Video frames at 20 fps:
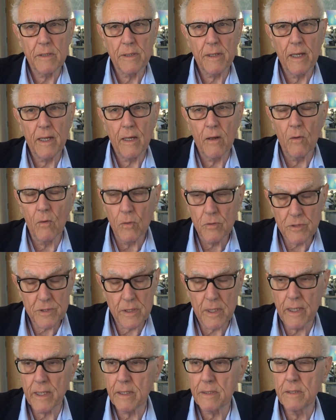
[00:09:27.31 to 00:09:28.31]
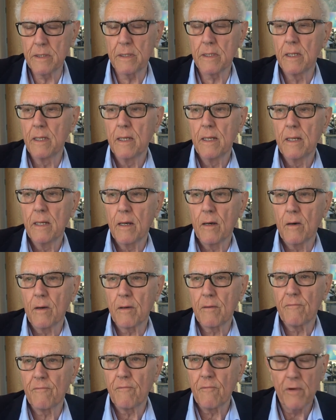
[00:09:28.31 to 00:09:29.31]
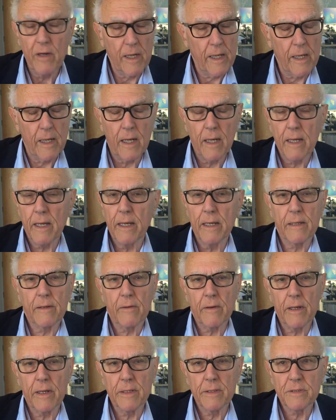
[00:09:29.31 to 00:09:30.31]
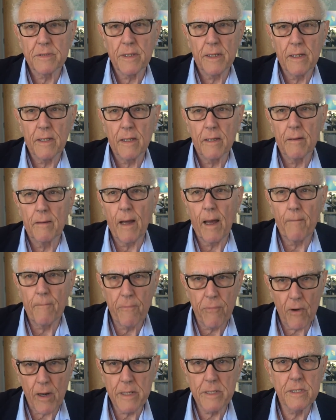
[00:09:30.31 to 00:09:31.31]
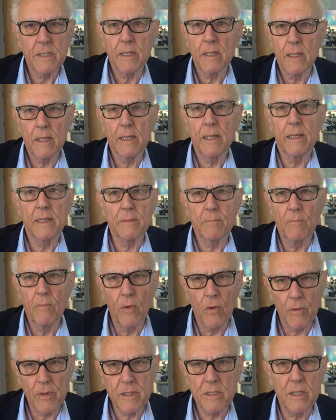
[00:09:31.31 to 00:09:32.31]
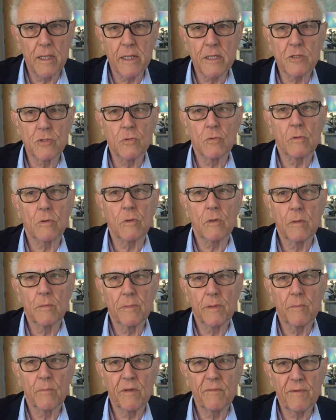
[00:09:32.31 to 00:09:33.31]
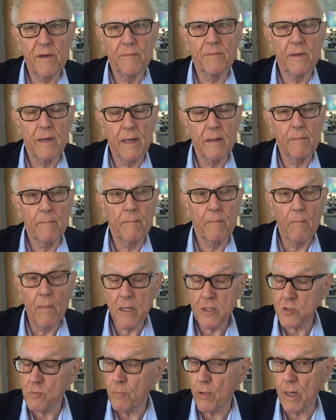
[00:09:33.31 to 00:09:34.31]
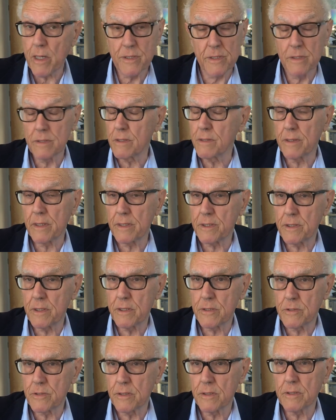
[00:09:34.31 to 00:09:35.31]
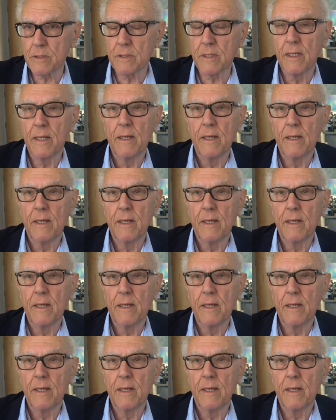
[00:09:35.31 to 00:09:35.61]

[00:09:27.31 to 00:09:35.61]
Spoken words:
They are all selected on really high A grades. They are a brighter, more intellectual group than we've ever had, much brighter than their teachers.